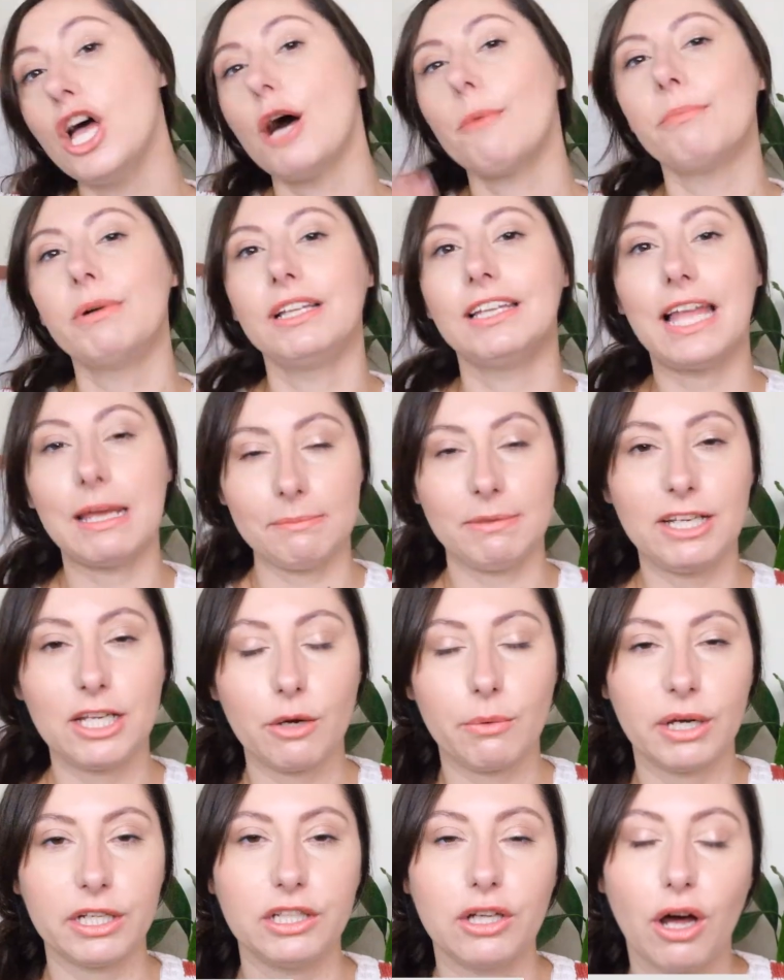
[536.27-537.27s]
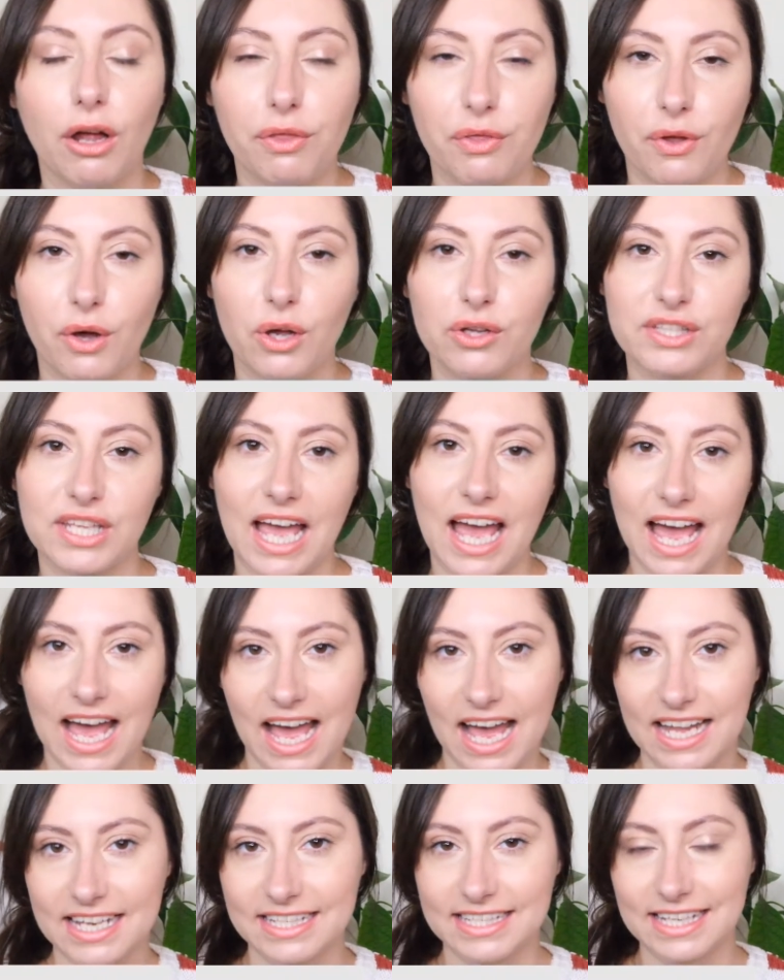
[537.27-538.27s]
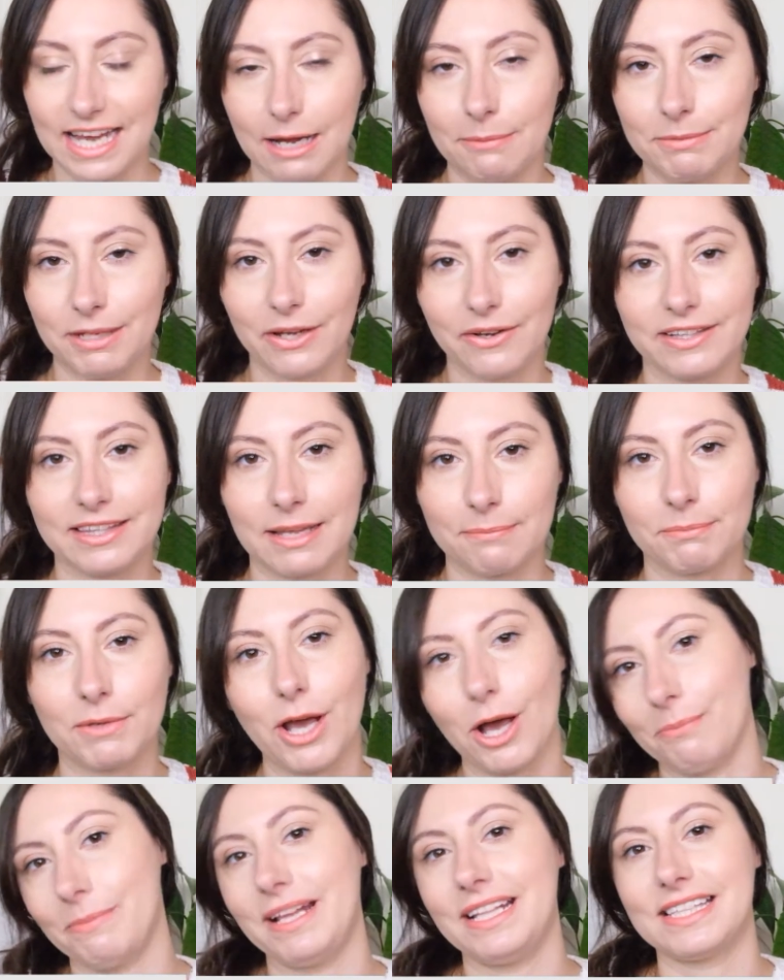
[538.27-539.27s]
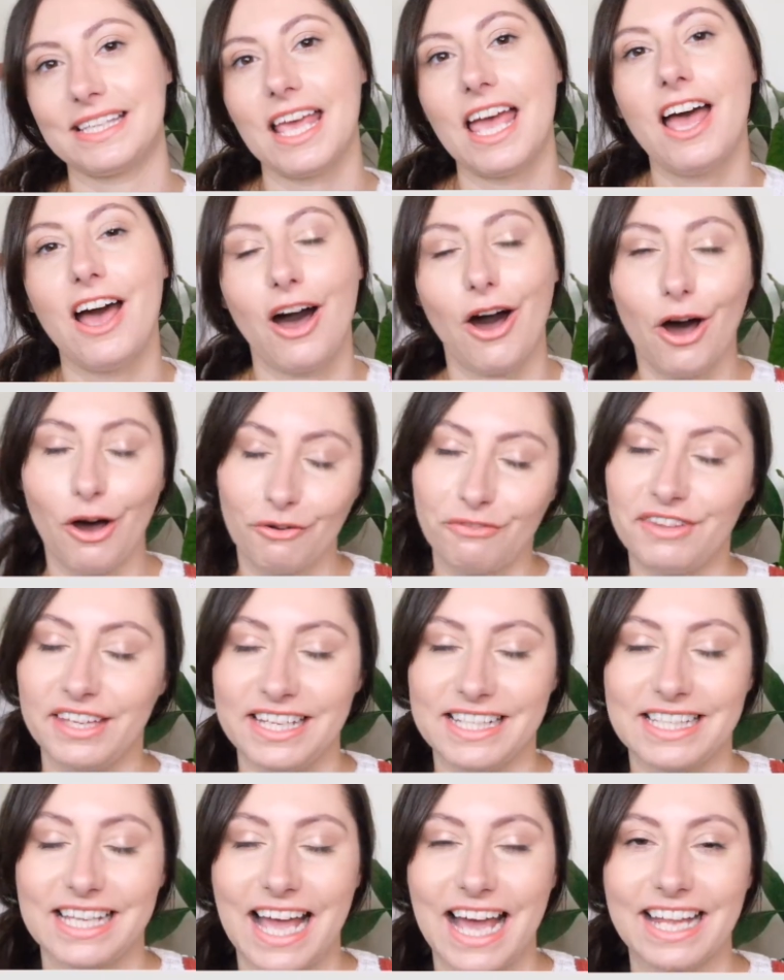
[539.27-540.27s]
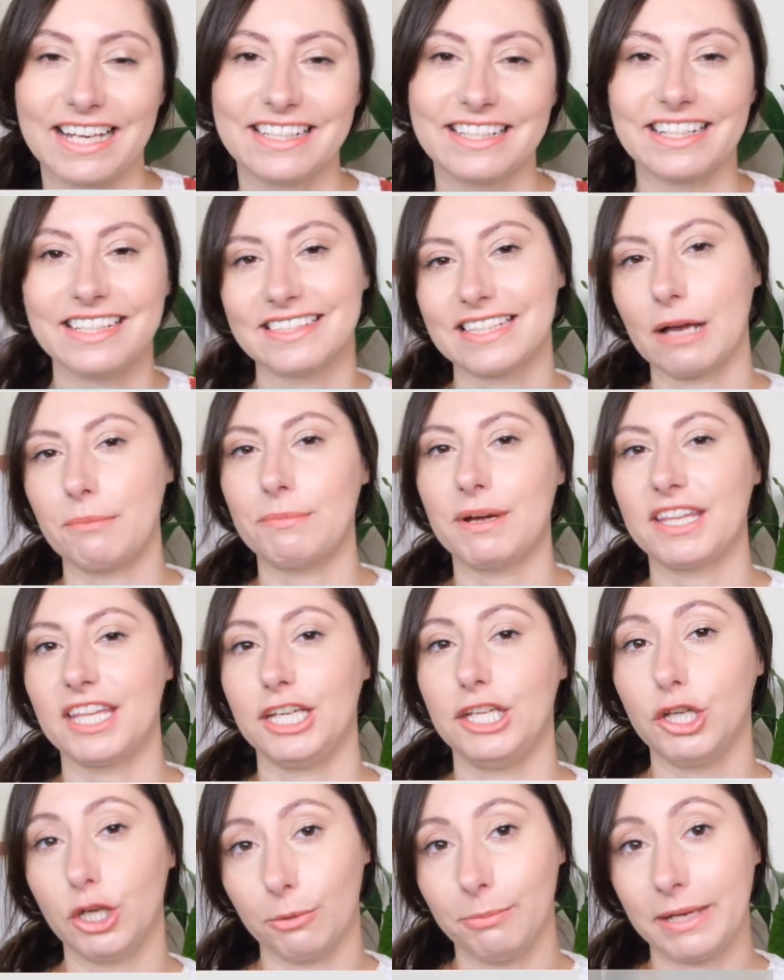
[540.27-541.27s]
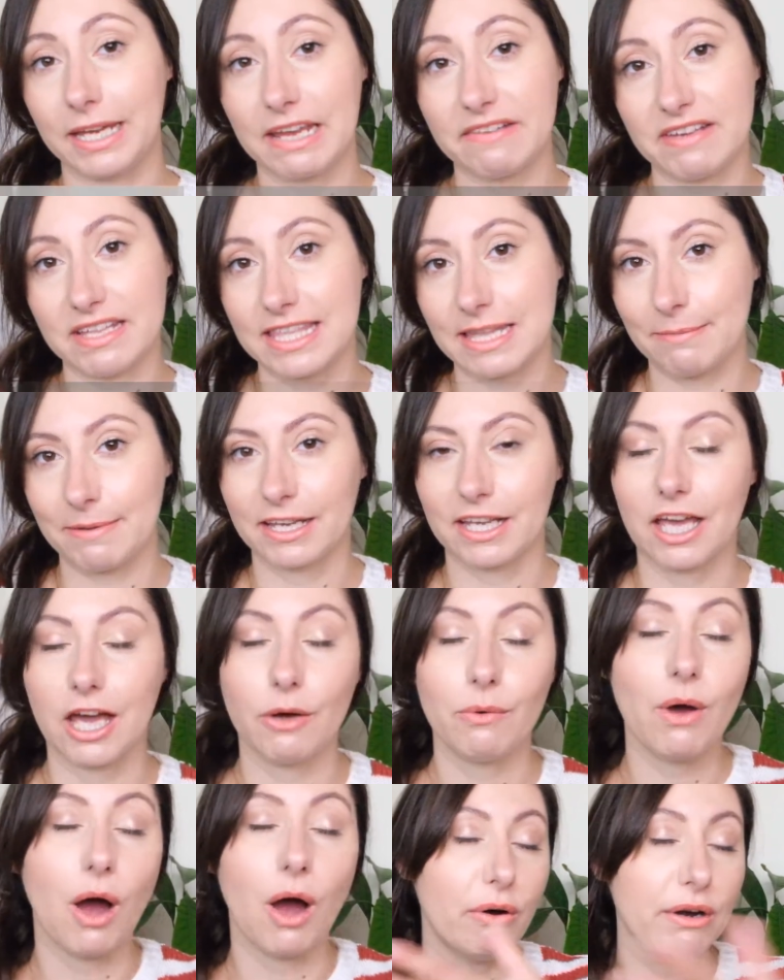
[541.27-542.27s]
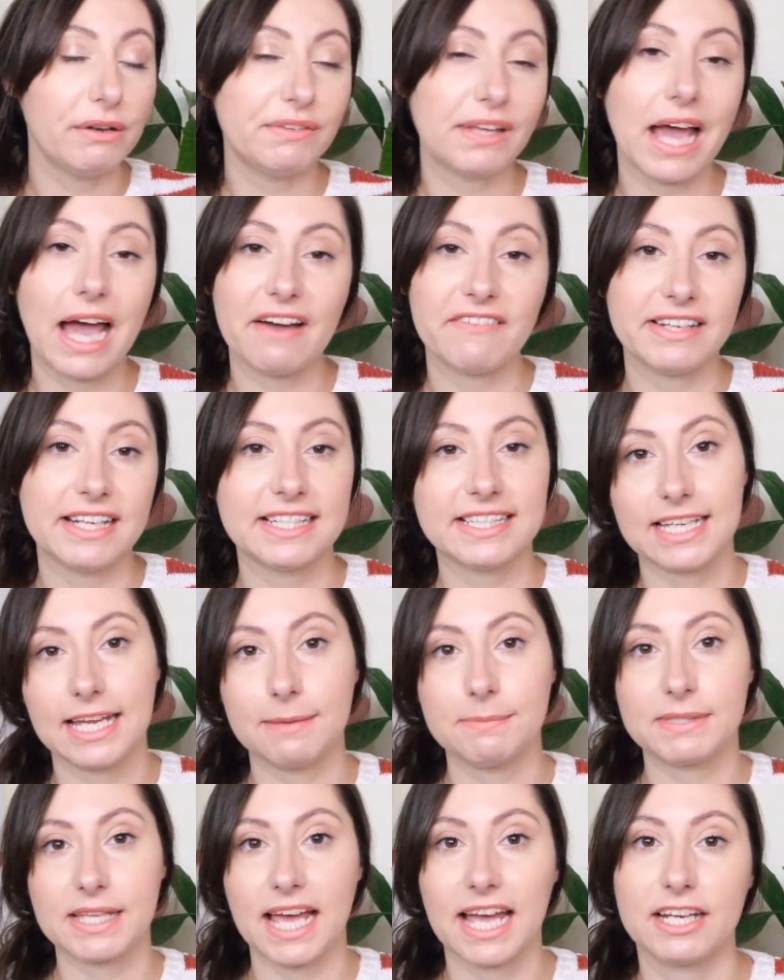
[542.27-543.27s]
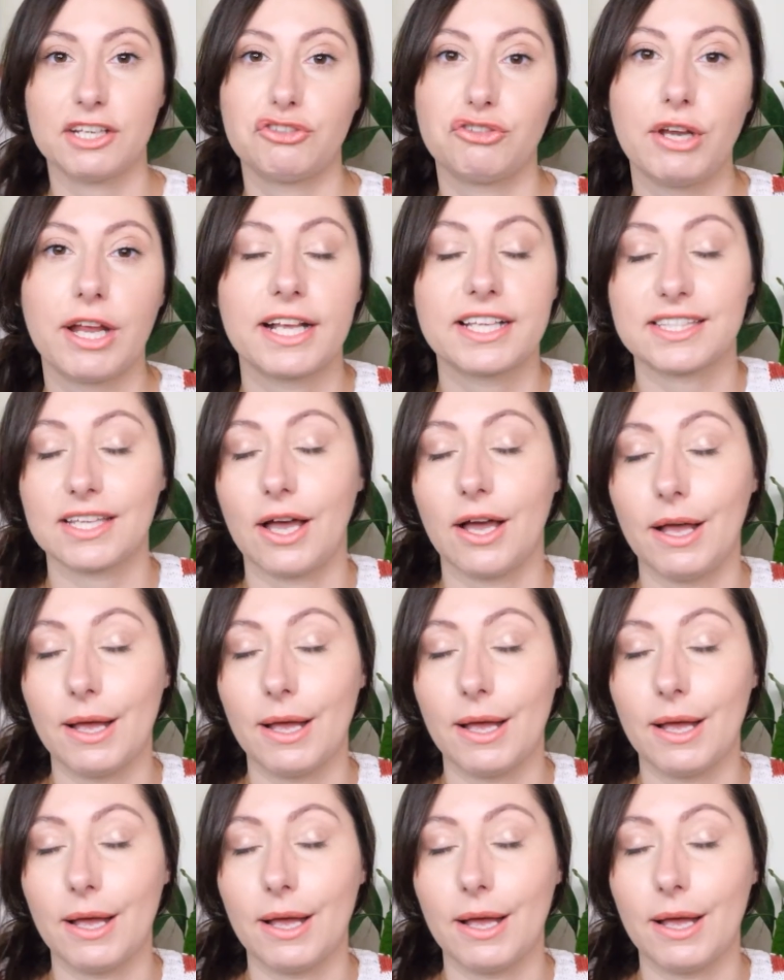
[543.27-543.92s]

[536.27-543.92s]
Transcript: But let me know what your thoughts are down below in the comments of these candles, and whether you'll be giving them a go, if you have any tips and tricks.